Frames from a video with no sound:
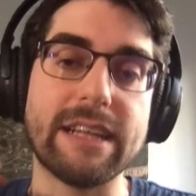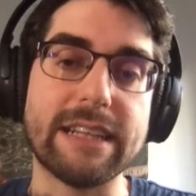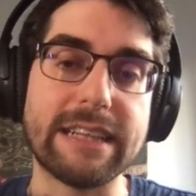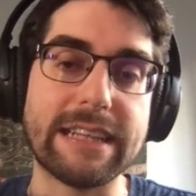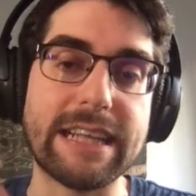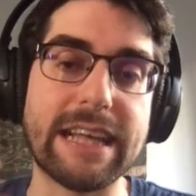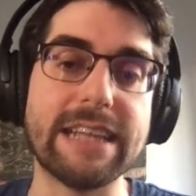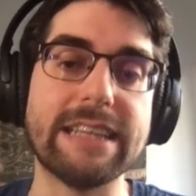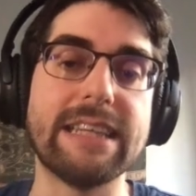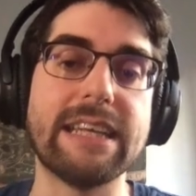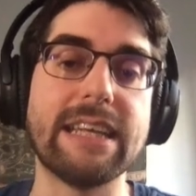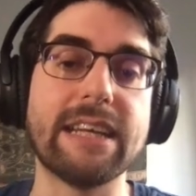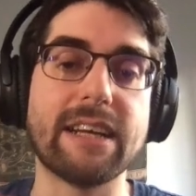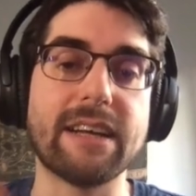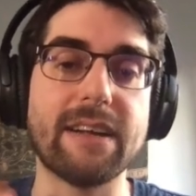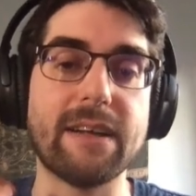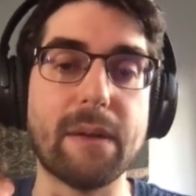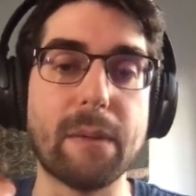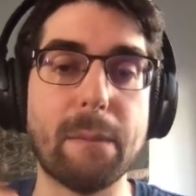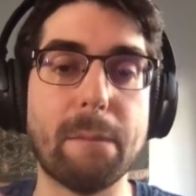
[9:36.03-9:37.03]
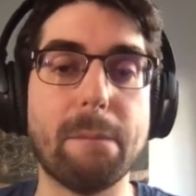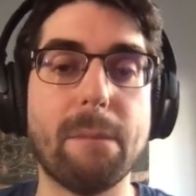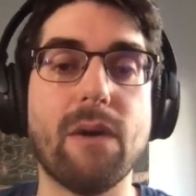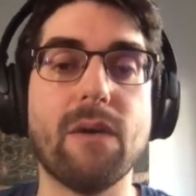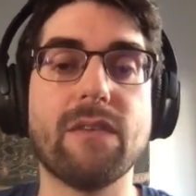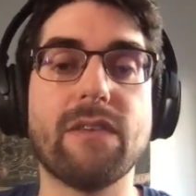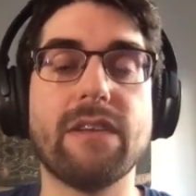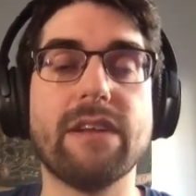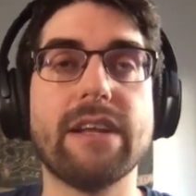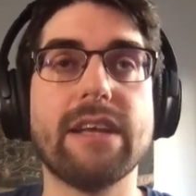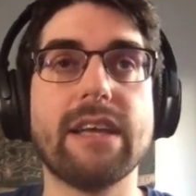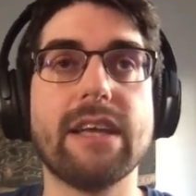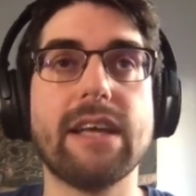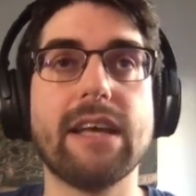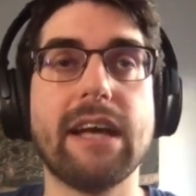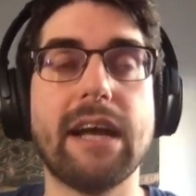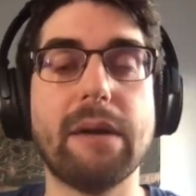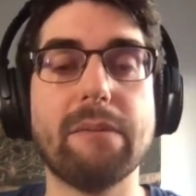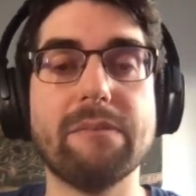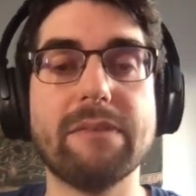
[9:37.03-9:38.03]
getting monthly
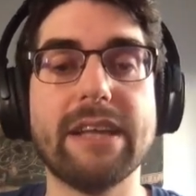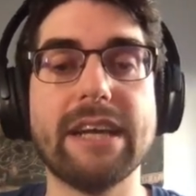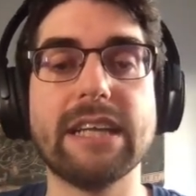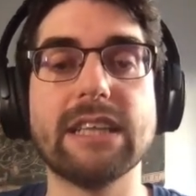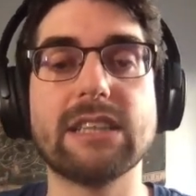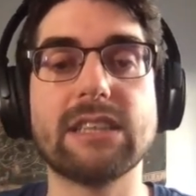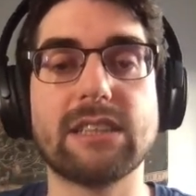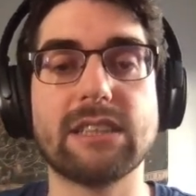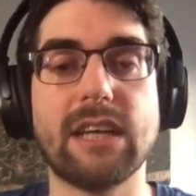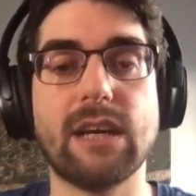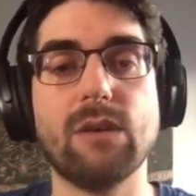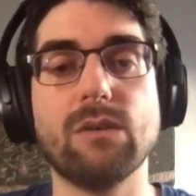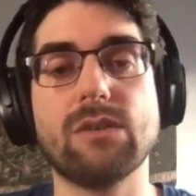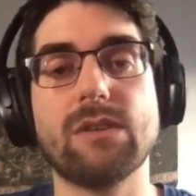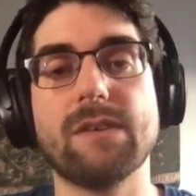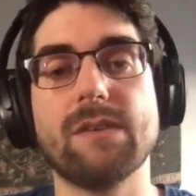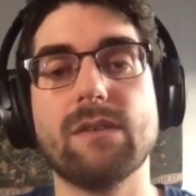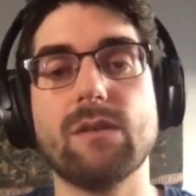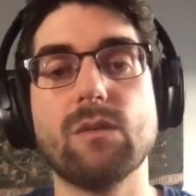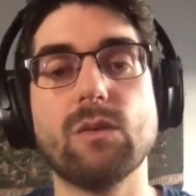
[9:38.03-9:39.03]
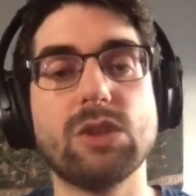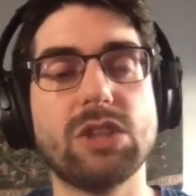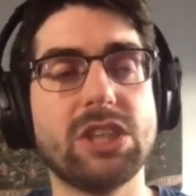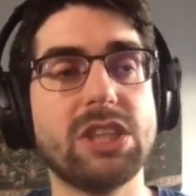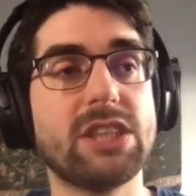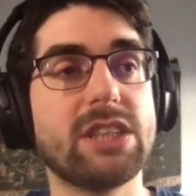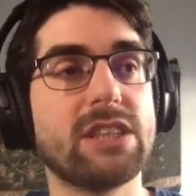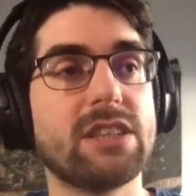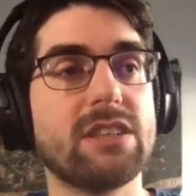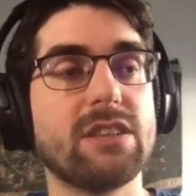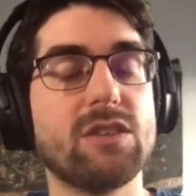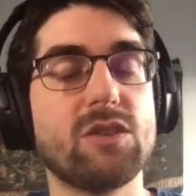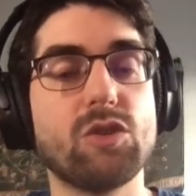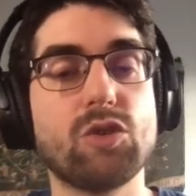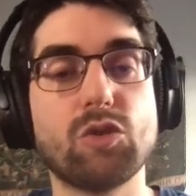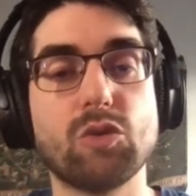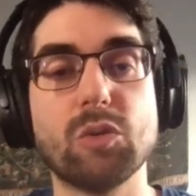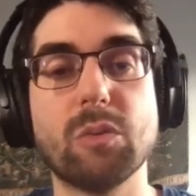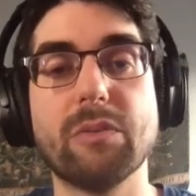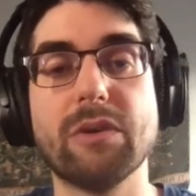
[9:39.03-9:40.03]
updates out, which is
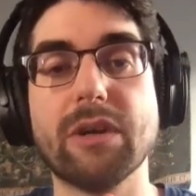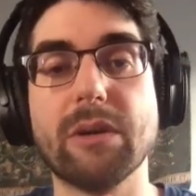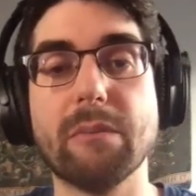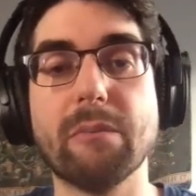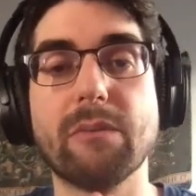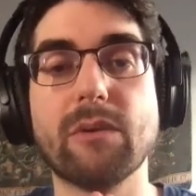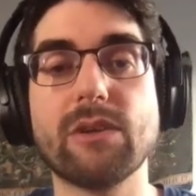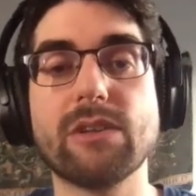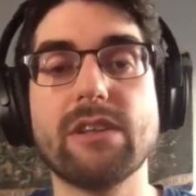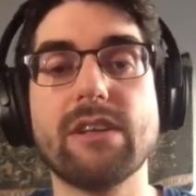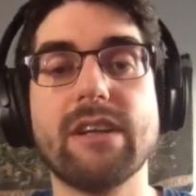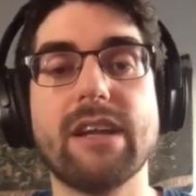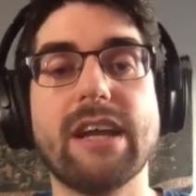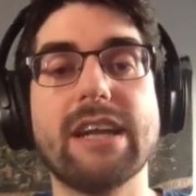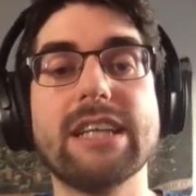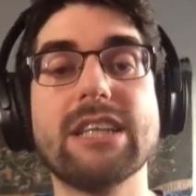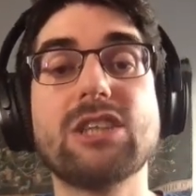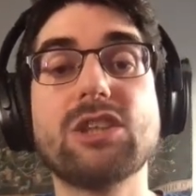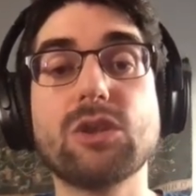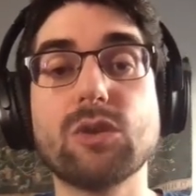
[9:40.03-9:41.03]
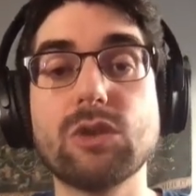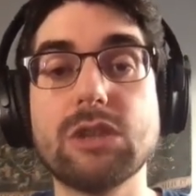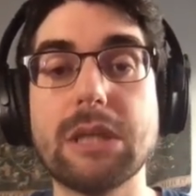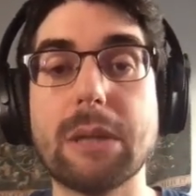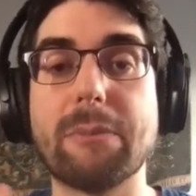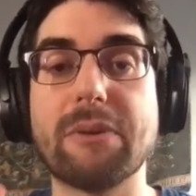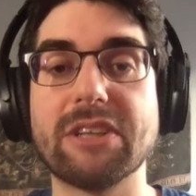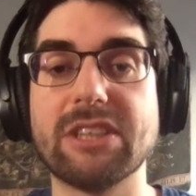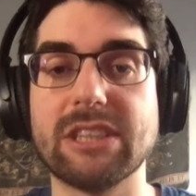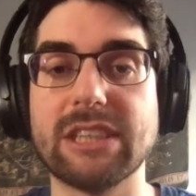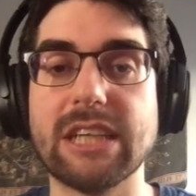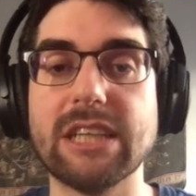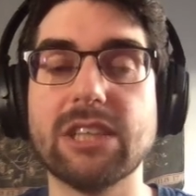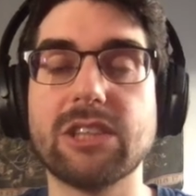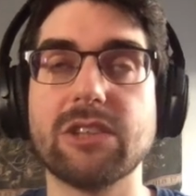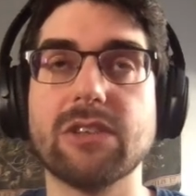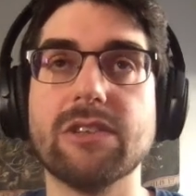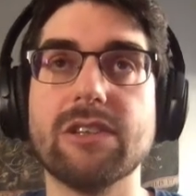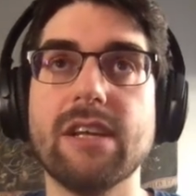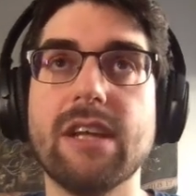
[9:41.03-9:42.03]
super important, and it shows the
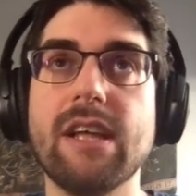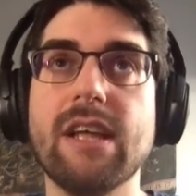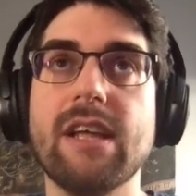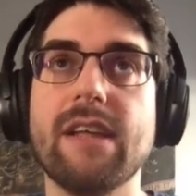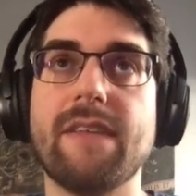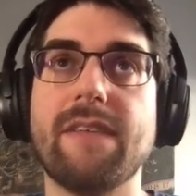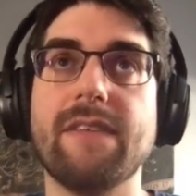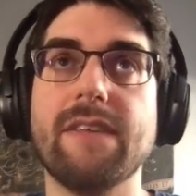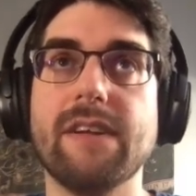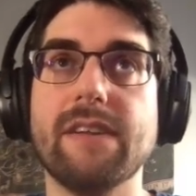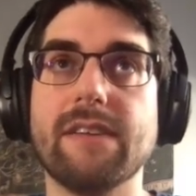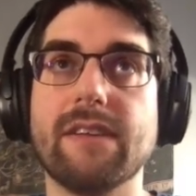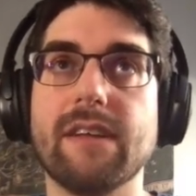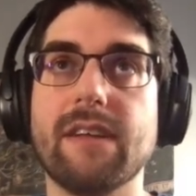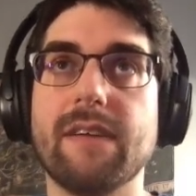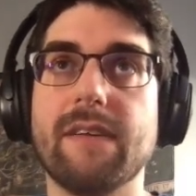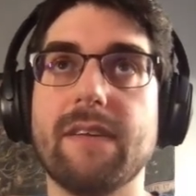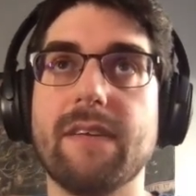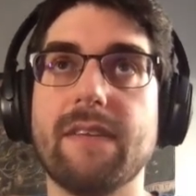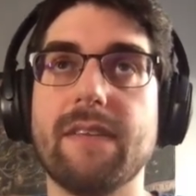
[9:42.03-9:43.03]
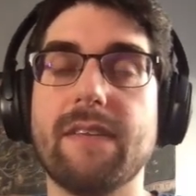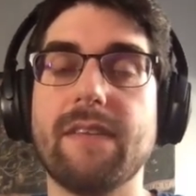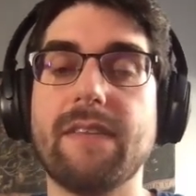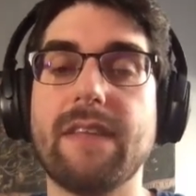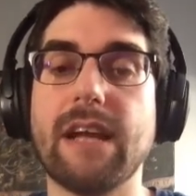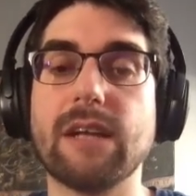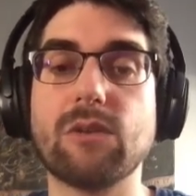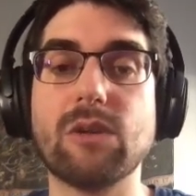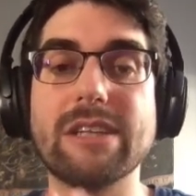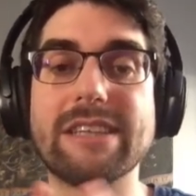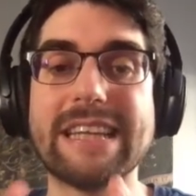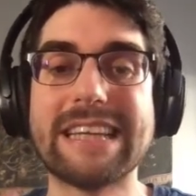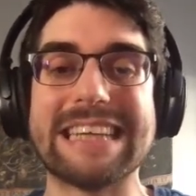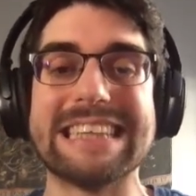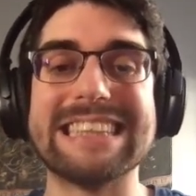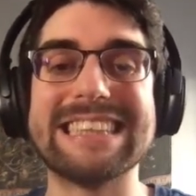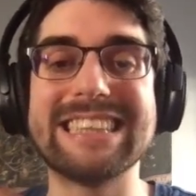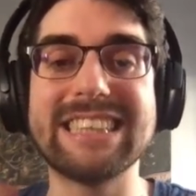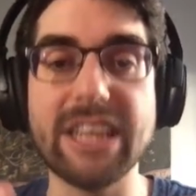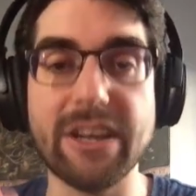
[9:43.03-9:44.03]
appreciation that they actually taking
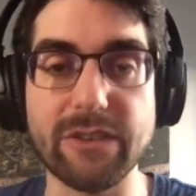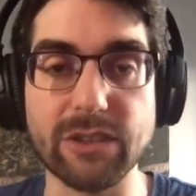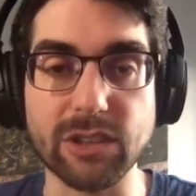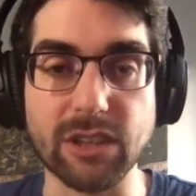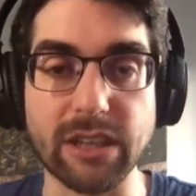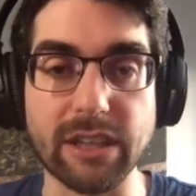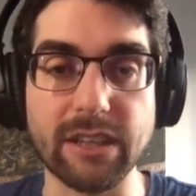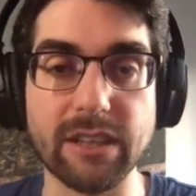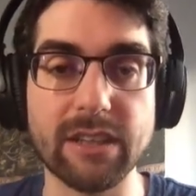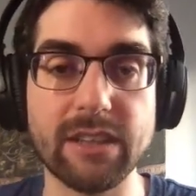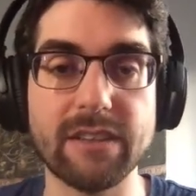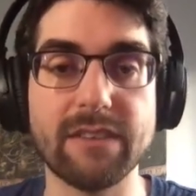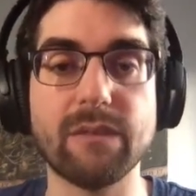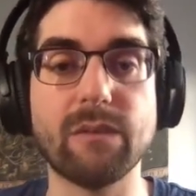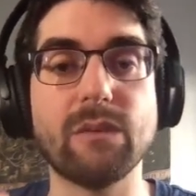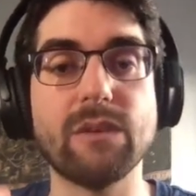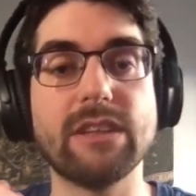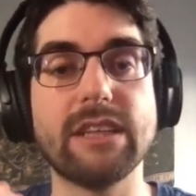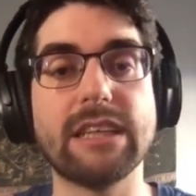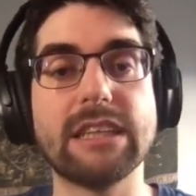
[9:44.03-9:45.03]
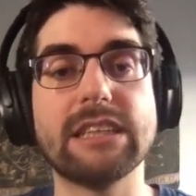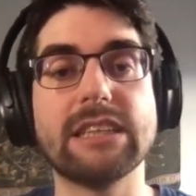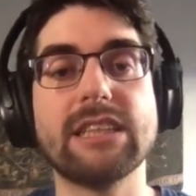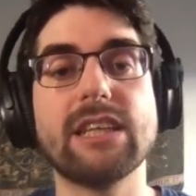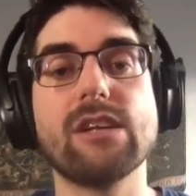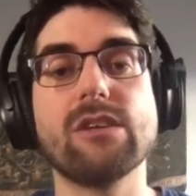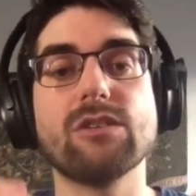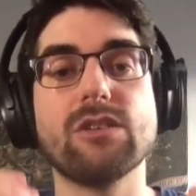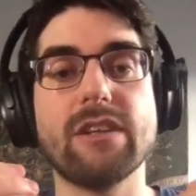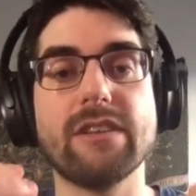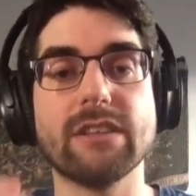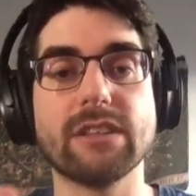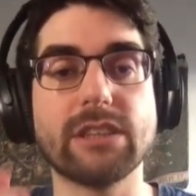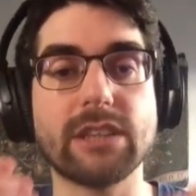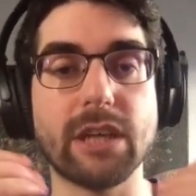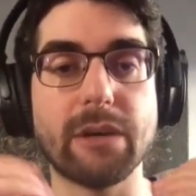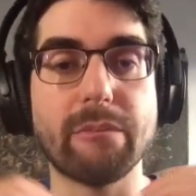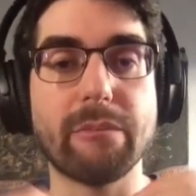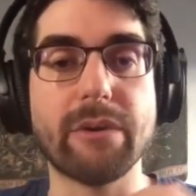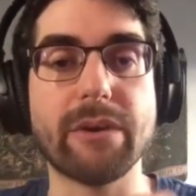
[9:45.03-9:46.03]
seriously the
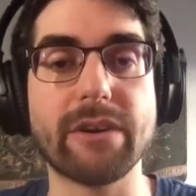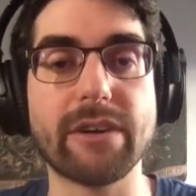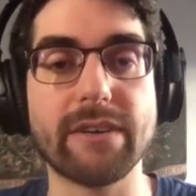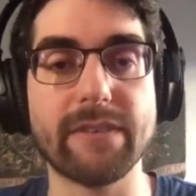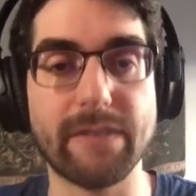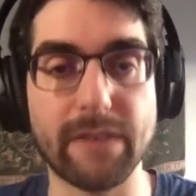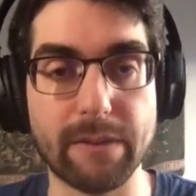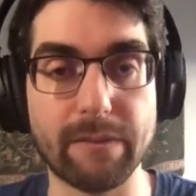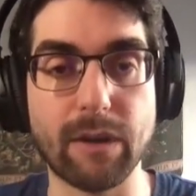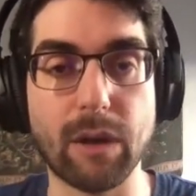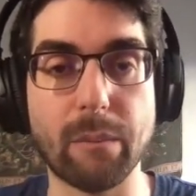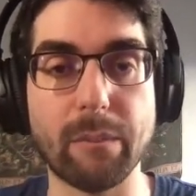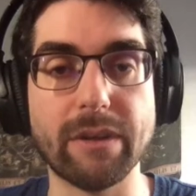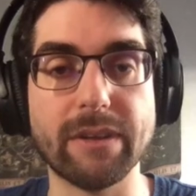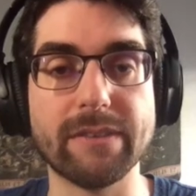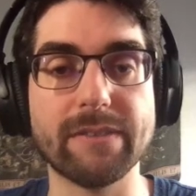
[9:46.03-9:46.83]
server development.